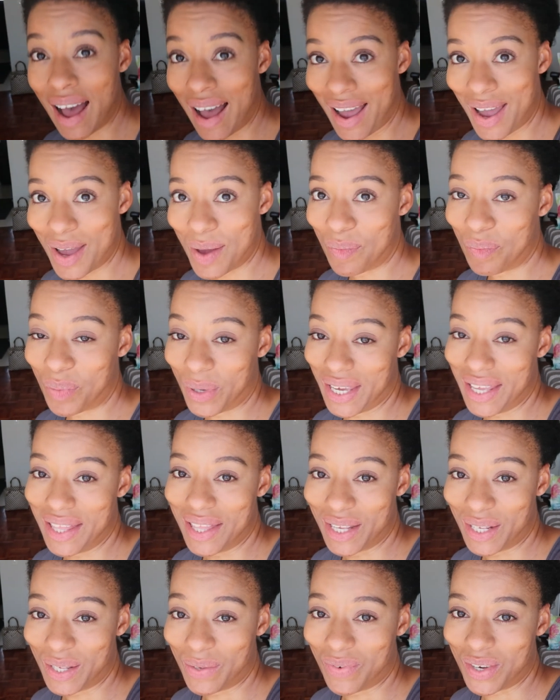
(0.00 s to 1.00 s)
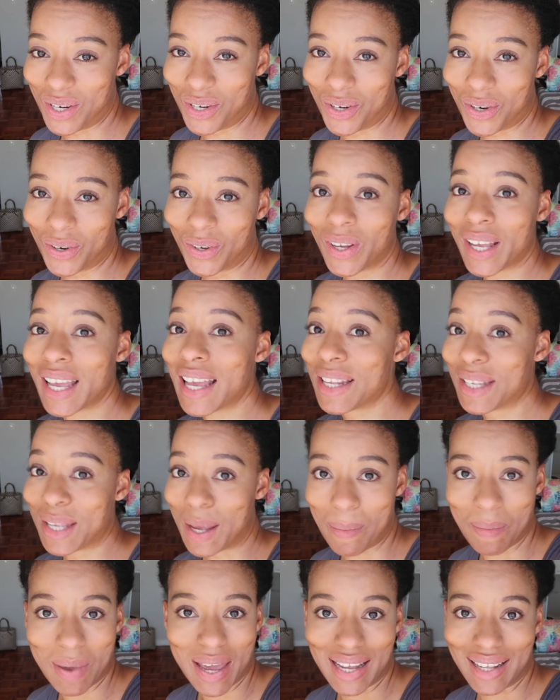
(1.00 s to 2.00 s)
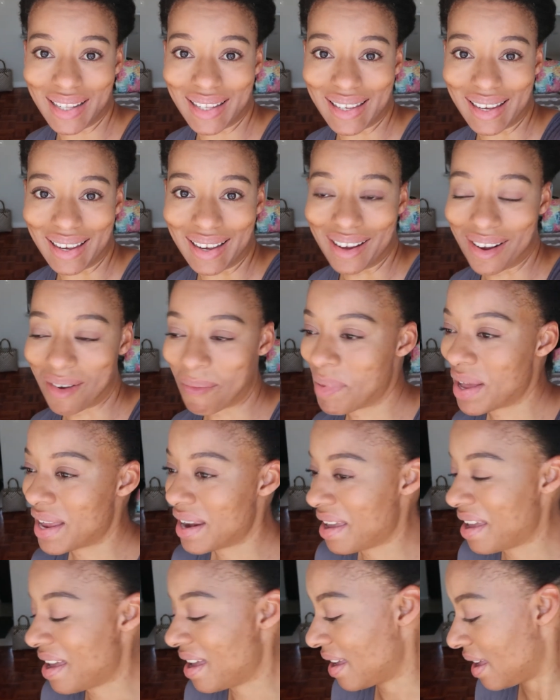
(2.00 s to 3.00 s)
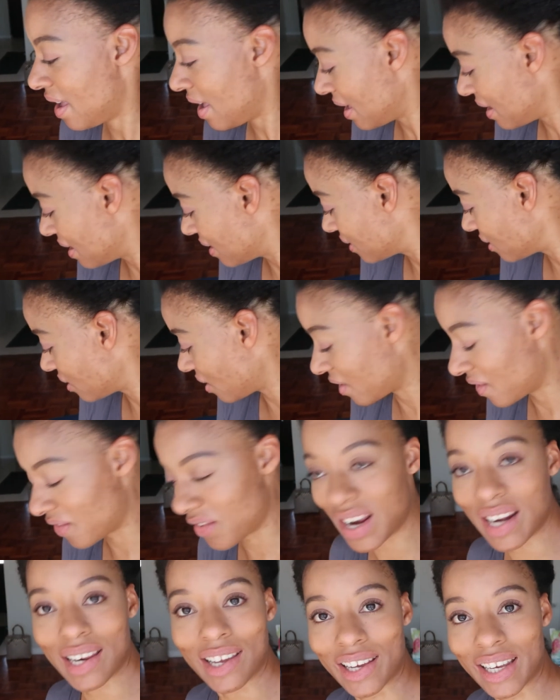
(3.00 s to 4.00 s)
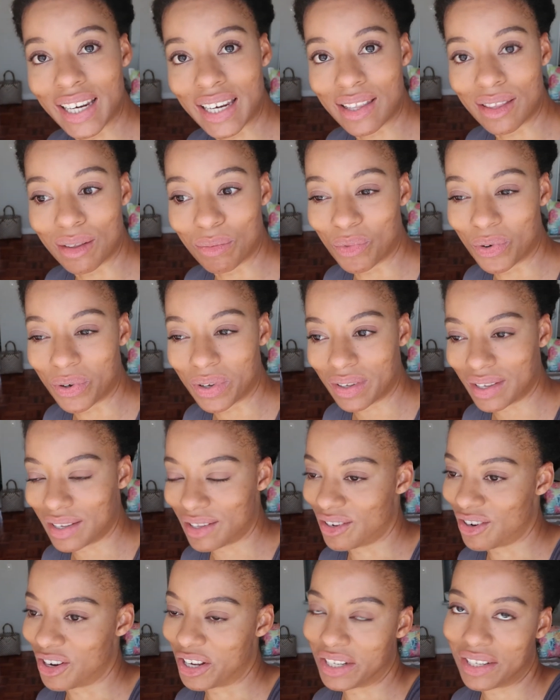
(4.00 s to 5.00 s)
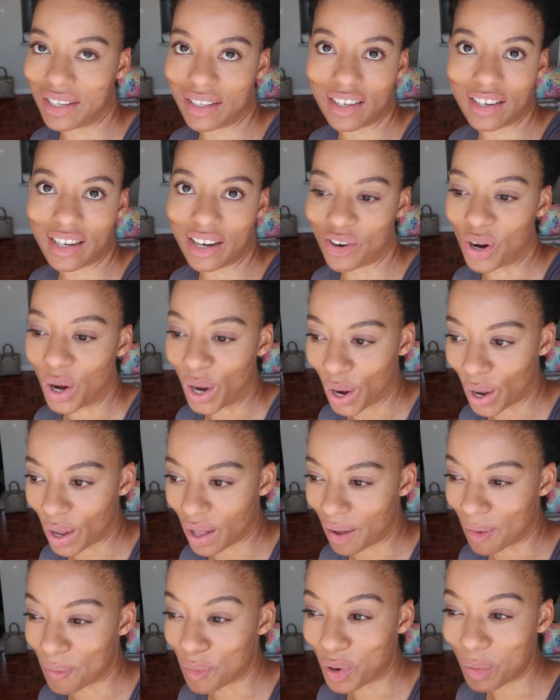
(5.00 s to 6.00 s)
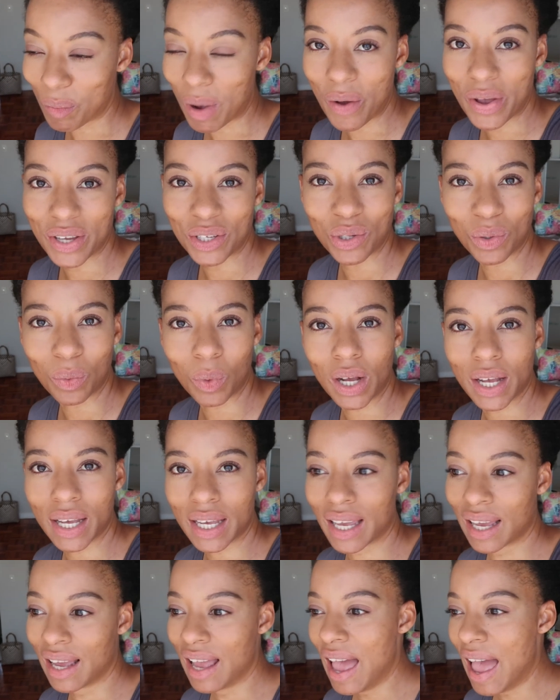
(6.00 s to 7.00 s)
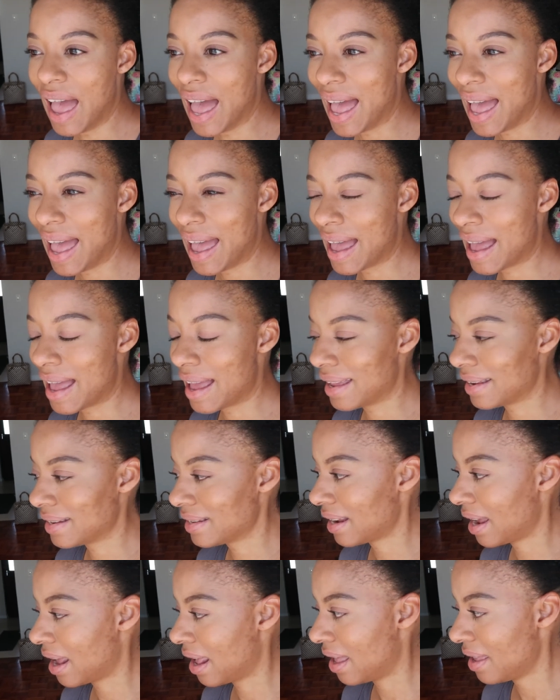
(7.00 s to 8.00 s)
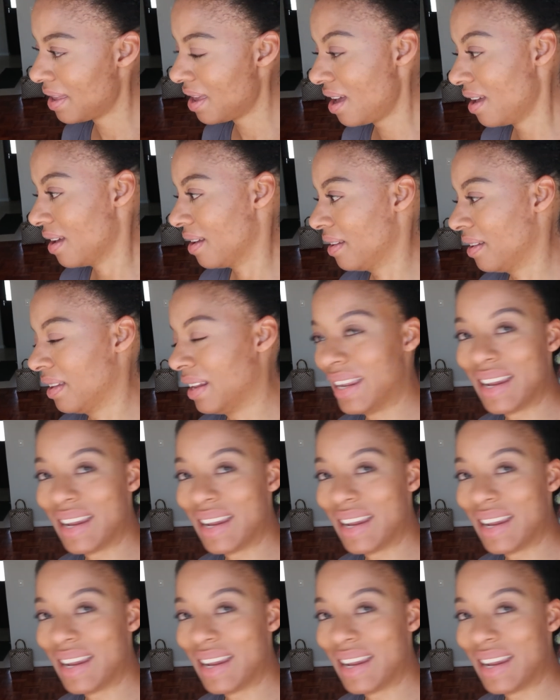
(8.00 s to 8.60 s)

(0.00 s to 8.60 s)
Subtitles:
hype in this video is amazing, but hey, it is really early in the morning. It's not, it's 10 o'clock. I'm on my way to work, and yeah.